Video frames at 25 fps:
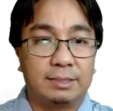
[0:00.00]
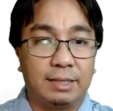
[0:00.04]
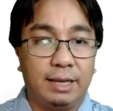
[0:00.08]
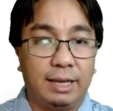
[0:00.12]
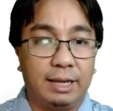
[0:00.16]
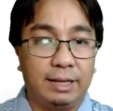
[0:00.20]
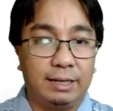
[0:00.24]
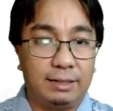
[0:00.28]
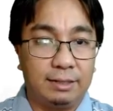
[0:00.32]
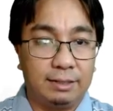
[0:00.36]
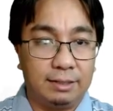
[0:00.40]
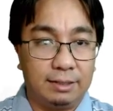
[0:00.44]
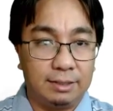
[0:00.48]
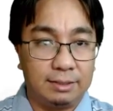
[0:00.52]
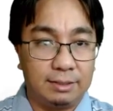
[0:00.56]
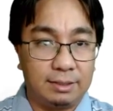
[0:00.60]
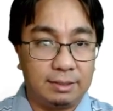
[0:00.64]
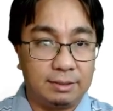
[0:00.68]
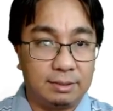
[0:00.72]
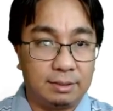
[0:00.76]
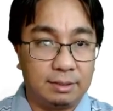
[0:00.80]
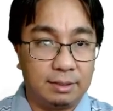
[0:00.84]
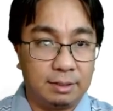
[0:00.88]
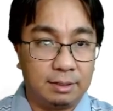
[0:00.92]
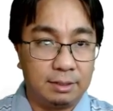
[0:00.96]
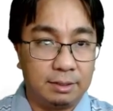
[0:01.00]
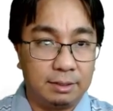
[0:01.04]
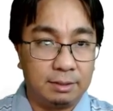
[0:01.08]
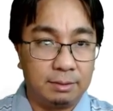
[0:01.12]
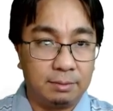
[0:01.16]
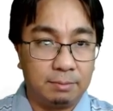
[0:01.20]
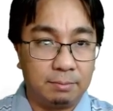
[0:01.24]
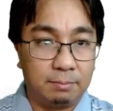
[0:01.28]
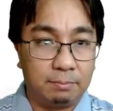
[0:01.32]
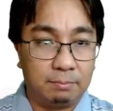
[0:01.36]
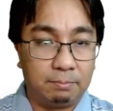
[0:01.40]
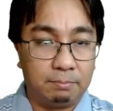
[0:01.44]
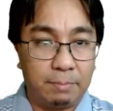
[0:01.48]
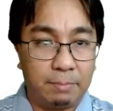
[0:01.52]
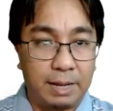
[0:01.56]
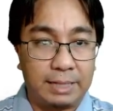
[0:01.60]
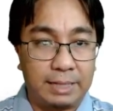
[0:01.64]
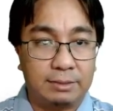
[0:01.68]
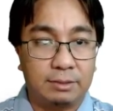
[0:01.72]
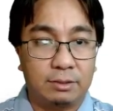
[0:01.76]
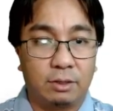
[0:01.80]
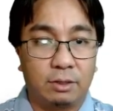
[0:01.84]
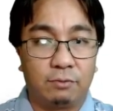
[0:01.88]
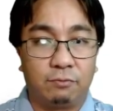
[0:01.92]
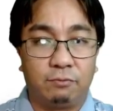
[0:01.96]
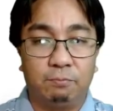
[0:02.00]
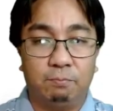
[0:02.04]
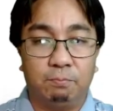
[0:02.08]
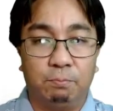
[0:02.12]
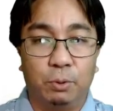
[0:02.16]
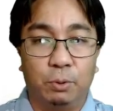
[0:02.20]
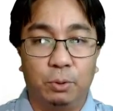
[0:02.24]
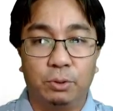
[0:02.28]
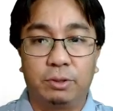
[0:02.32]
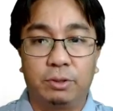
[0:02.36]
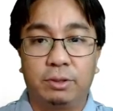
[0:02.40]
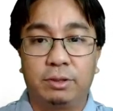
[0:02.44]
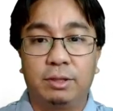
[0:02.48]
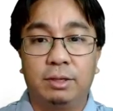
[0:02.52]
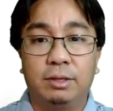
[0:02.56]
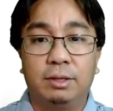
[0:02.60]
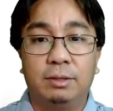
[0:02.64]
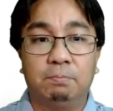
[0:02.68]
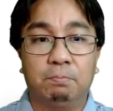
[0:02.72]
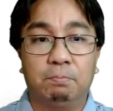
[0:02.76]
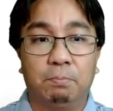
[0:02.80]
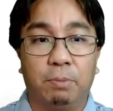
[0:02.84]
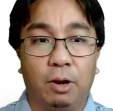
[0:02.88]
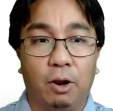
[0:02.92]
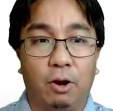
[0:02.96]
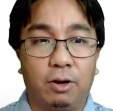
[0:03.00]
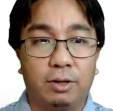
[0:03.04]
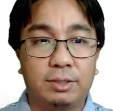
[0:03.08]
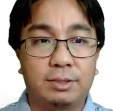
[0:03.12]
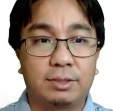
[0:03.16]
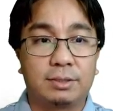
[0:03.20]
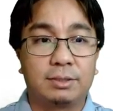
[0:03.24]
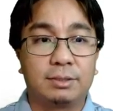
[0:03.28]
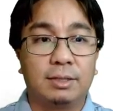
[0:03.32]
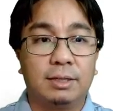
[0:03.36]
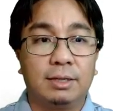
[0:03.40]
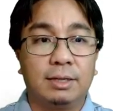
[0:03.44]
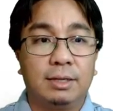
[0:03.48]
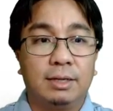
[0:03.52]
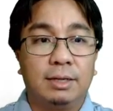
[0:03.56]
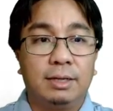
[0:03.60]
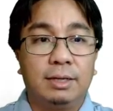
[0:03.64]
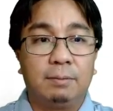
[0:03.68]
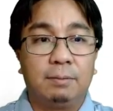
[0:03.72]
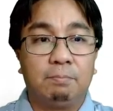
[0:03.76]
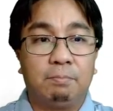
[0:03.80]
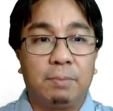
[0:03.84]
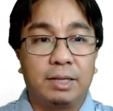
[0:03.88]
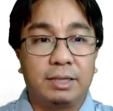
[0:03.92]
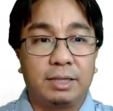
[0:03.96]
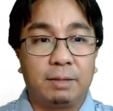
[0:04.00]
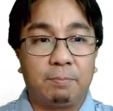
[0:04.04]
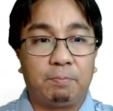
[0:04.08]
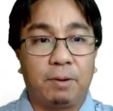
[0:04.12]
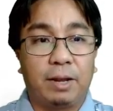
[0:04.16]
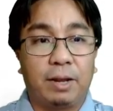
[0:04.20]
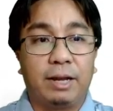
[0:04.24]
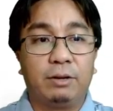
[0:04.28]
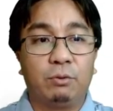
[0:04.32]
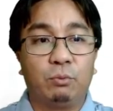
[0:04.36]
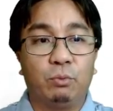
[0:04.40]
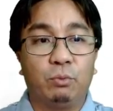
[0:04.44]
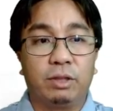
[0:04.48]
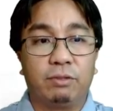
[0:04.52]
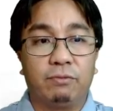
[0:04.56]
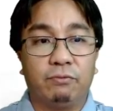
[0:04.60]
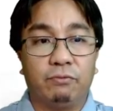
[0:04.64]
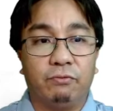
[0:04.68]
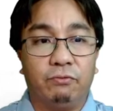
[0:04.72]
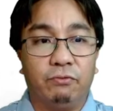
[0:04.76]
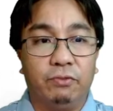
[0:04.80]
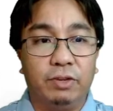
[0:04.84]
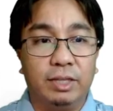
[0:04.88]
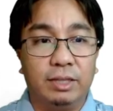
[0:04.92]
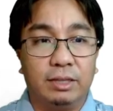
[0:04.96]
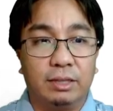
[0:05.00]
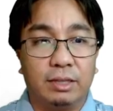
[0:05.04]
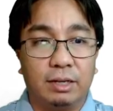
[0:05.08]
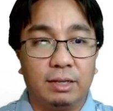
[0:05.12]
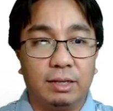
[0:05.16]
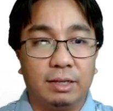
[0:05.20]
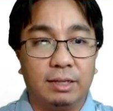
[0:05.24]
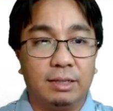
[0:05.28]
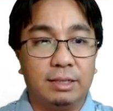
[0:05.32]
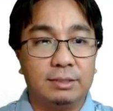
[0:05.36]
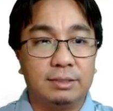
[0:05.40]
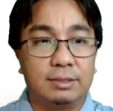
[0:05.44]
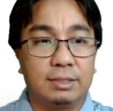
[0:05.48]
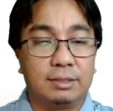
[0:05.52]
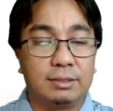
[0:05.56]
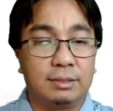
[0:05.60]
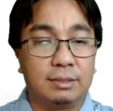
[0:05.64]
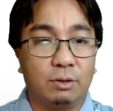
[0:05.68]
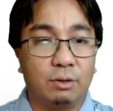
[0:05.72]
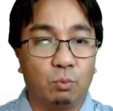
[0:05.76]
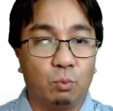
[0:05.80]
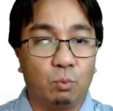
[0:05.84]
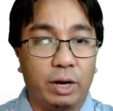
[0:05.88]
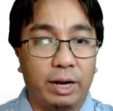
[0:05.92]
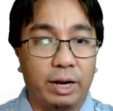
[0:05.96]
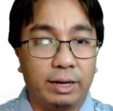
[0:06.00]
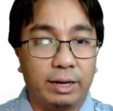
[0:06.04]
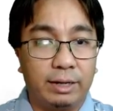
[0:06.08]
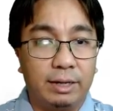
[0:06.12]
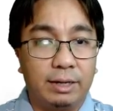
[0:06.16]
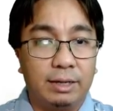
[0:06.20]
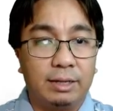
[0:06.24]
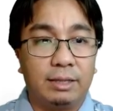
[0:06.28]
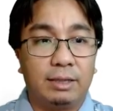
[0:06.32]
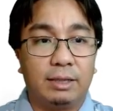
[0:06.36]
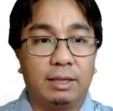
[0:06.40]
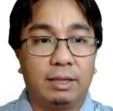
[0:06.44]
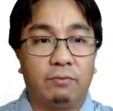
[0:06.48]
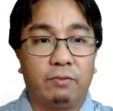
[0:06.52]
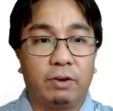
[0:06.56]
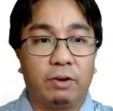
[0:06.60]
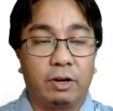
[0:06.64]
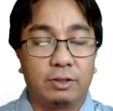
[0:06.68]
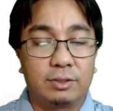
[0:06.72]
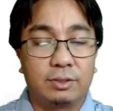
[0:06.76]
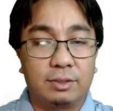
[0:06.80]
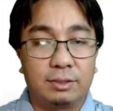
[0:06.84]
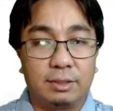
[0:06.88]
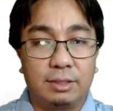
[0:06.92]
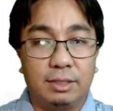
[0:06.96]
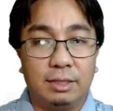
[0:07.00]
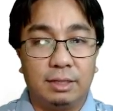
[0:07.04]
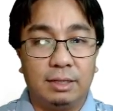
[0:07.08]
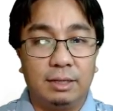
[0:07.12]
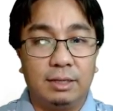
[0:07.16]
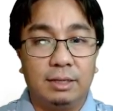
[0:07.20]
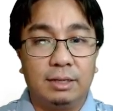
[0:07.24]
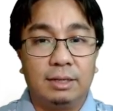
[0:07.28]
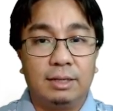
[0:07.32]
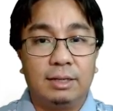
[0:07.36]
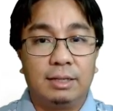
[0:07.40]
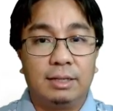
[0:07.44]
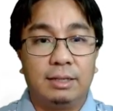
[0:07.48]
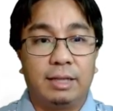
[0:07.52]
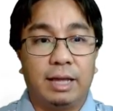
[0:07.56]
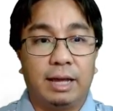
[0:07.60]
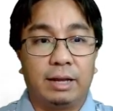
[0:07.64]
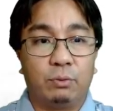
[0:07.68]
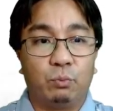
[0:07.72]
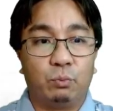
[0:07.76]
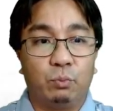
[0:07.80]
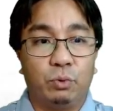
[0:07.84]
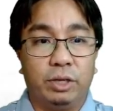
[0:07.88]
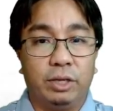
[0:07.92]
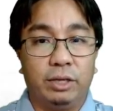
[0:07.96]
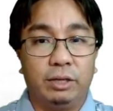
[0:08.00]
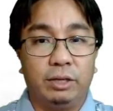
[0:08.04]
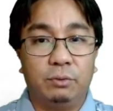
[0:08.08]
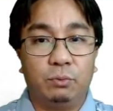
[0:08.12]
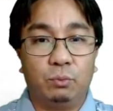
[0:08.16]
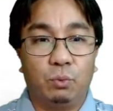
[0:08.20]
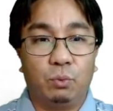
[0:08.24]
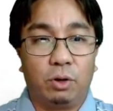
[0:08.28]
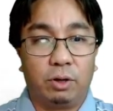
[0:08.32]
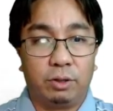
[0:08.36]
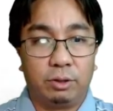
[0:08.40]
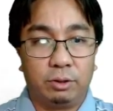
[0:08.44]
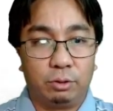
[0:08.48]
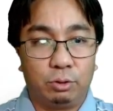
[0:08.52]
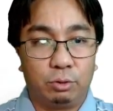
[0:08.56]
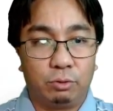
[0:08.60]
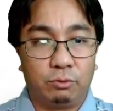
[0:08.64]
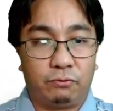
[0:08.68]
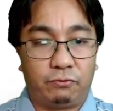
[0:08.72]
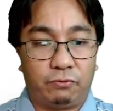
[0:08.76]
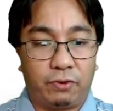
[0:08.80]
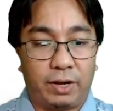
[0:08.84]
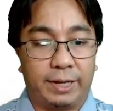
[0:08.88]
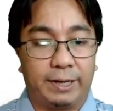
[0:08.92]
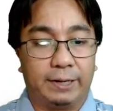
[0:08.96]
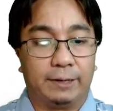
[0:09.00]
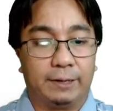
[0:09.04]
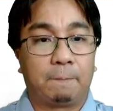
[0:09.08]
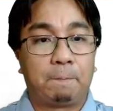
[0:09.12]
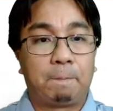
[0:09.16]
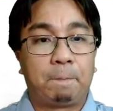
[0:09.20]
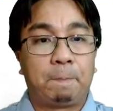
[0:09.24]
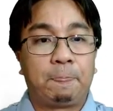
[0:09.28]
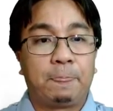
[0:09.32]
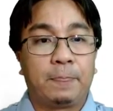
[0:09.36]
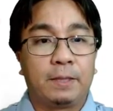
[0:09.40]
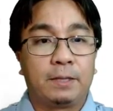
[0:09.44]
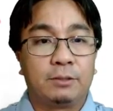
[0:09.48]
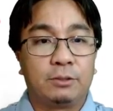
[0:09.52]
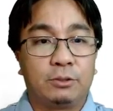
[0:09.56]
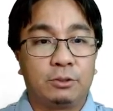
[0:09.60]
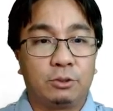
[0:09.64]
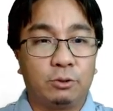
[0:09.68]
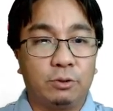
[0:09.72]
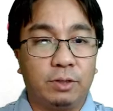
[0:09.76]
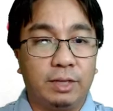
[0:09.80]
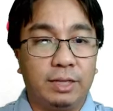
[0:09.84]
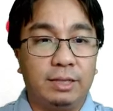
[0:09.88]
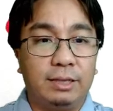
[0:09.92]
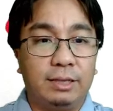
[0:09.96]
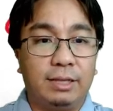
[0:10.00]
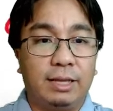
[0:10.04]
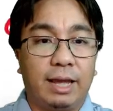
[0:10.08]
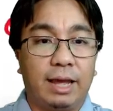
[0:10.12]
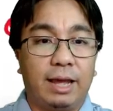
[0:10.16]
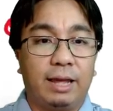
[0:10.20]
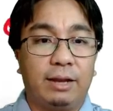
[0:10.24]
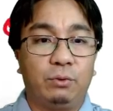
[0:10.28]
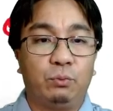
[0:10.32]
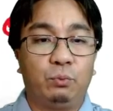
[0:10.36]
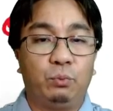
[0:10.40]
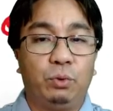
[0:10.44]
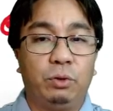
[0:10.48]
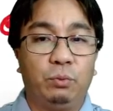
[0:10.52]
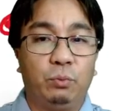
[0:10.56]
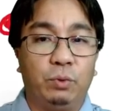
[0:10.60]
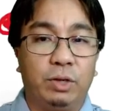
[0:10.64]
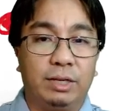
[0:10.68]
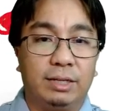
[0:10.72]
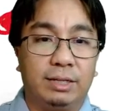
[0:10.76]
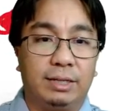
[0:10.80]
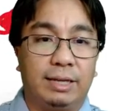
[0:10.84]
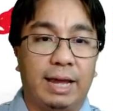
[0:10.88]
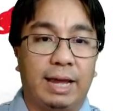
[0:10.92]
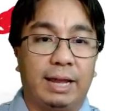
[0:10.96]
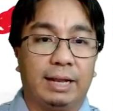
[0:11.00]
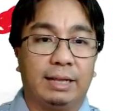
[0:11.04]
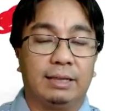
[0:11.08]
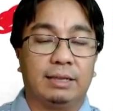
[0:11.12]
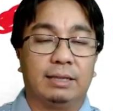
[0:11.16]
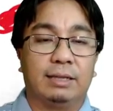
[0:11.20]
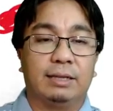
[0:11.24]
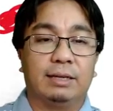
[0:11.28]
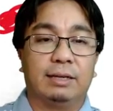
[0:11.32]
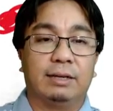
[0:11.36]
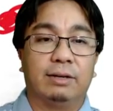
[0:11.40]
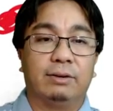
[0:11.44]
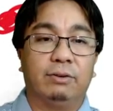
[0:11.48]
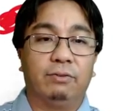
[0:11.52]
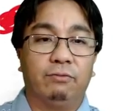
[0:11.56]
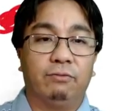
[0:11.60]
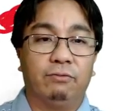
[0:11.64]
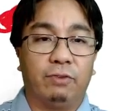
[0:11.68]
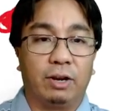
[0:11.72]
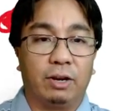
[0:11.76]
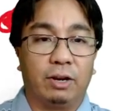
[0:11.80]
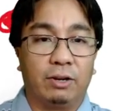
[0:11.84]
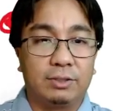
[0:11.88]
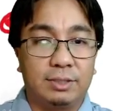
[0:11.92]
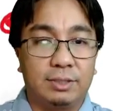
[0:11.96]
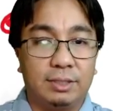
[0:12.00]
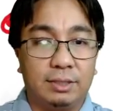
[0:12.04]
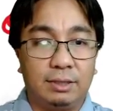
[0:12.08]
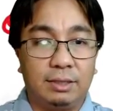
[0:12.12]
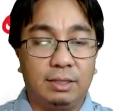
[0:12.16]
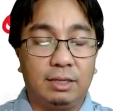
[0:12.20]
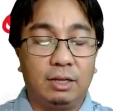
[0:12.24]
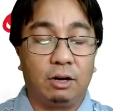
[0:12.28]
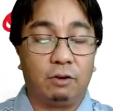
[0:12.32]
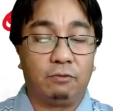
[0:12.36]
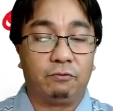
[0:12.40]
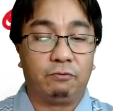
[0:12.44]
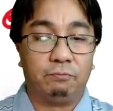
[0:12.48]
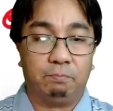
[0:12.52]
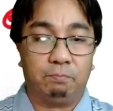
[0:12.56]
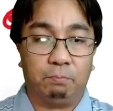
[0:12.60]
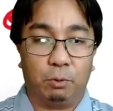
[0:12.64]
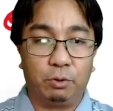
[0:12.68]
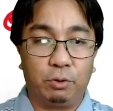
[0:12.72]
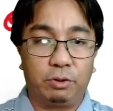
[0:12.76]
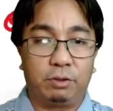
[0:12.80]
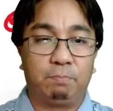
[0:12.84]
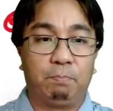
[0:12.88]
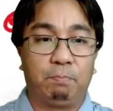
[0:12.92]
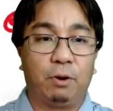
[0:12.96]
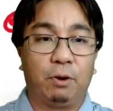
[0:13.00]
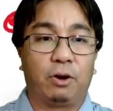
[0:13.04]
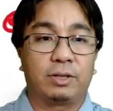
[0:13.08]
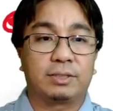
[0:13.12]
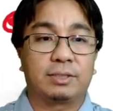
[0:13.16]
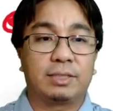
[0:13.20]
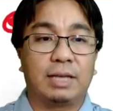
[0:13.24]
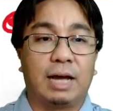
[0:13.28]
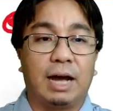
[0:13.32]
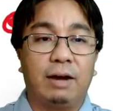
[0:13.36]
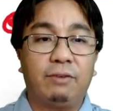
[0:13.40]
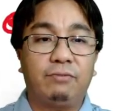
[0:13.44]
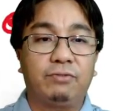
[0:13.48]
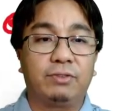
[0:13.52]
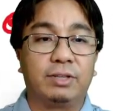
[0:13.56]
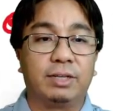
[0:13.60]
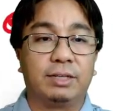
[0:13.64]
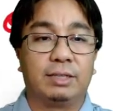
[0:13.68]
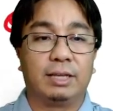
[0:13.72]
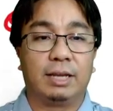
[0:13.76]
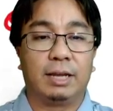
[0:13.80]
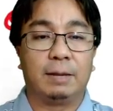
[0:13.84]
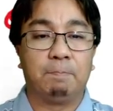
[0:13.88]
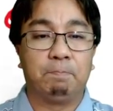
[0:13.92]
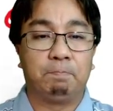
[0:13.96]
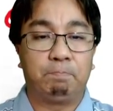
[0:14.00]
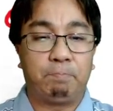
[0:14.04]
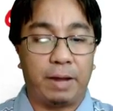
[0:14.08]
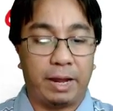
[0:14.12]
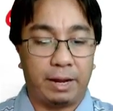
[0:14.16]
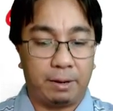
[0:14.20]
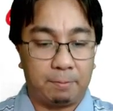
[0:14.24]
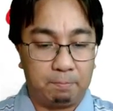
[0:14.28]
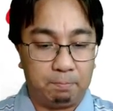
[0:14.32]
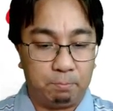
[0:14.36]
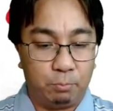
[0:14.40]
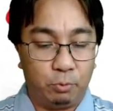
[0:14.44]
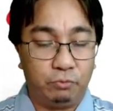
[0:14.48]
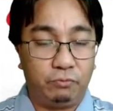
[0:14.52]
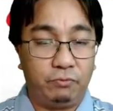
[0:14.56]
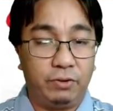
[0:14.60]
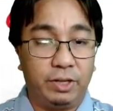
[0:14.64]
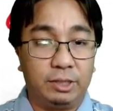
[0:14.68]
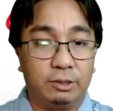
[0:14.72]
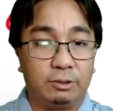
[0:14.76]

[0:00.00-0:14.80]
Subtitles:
8, this is the mass of both blocks, multiplied with V3, this is the velocity that we want to find. So in the end, we will get the velocity of both blocks after the impact moving